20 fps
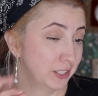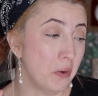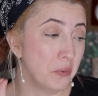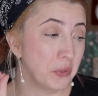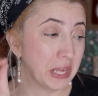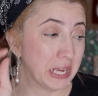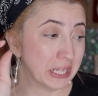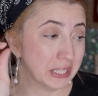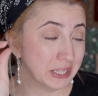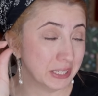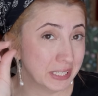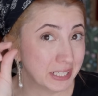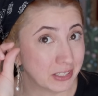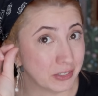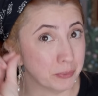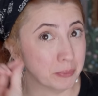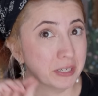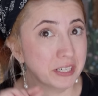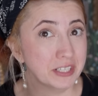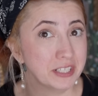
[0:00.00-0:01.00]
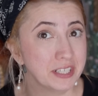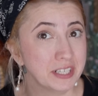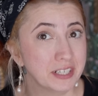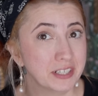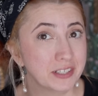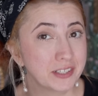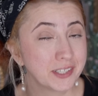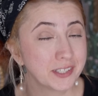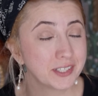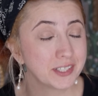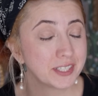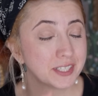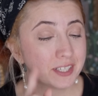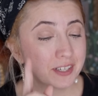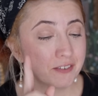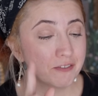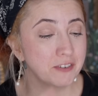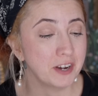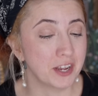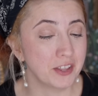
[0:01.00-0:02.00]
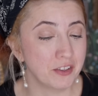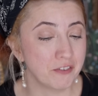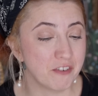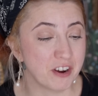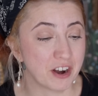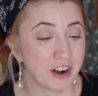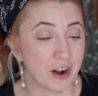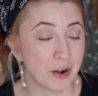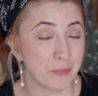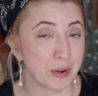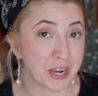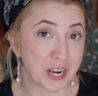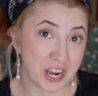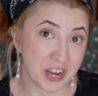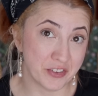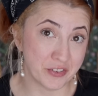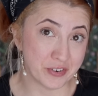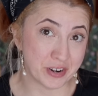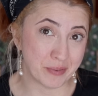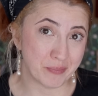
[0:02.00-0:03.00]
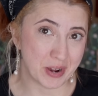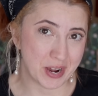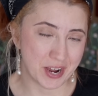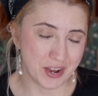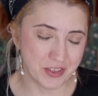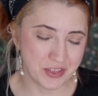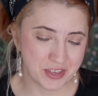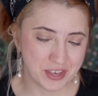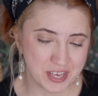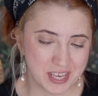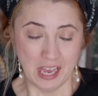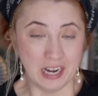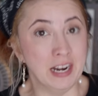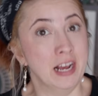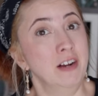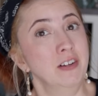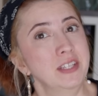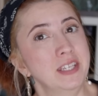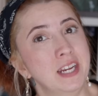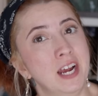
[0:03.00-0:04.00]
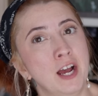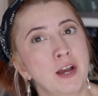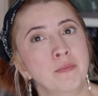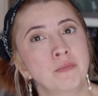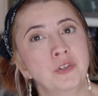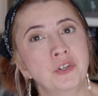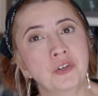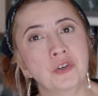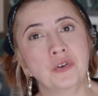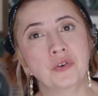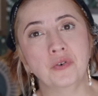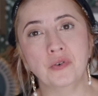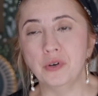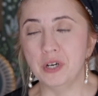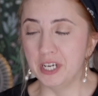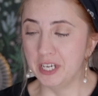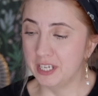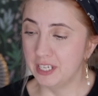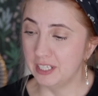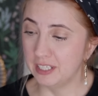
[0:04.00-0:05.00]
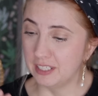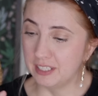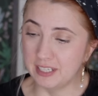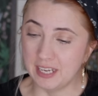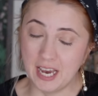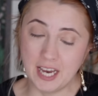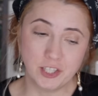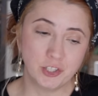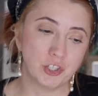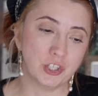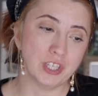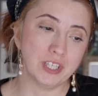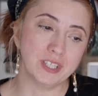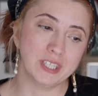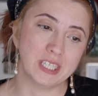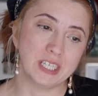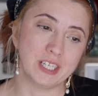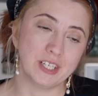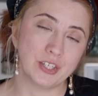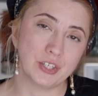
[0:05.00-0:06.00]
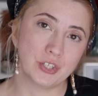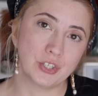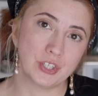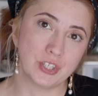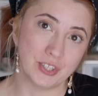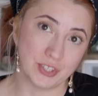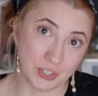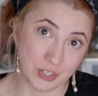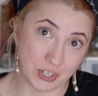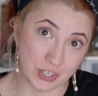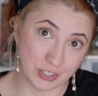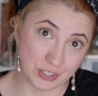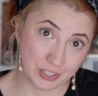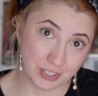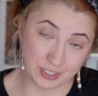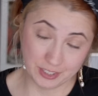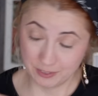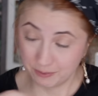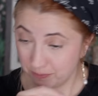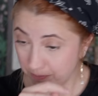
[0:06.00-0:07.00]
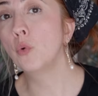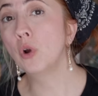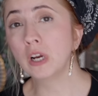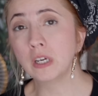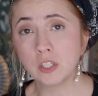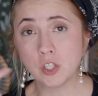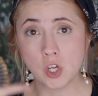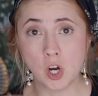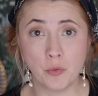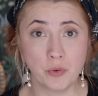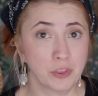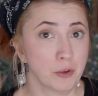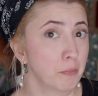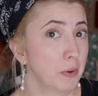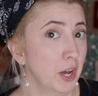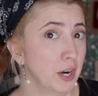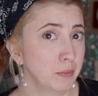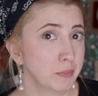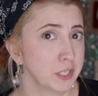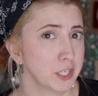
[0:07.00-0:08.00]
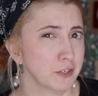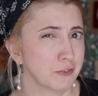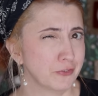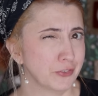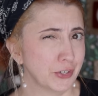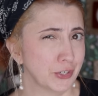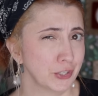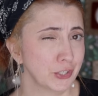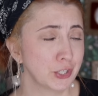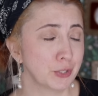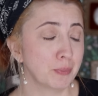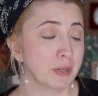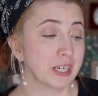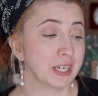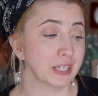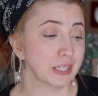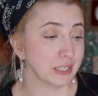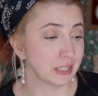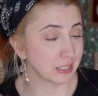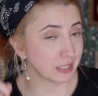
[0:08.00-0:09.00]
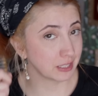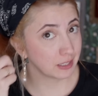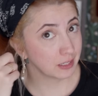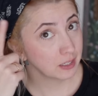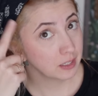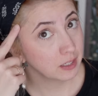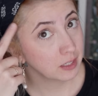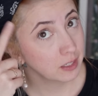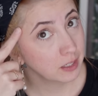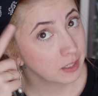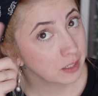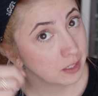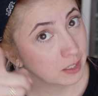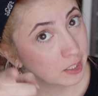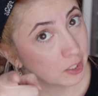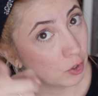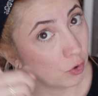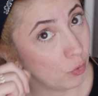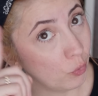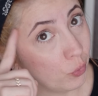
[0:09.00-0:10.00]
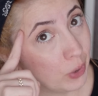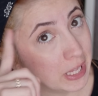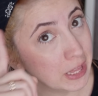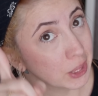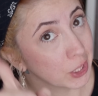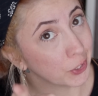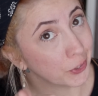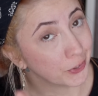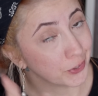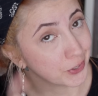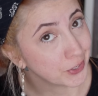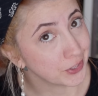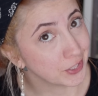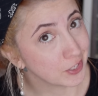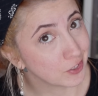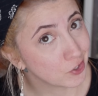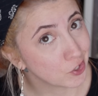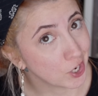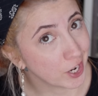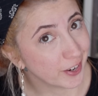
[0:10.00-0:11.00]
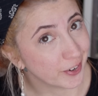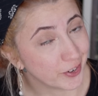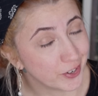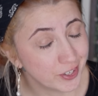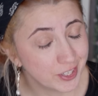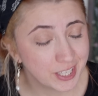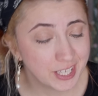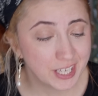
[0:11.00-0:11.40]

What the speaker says: only a little bit of tiers, finally figured out my gathering math, and now it's time to attach these tiers to the skirt. We're going to start with the bottom tier first because we learn on this channel.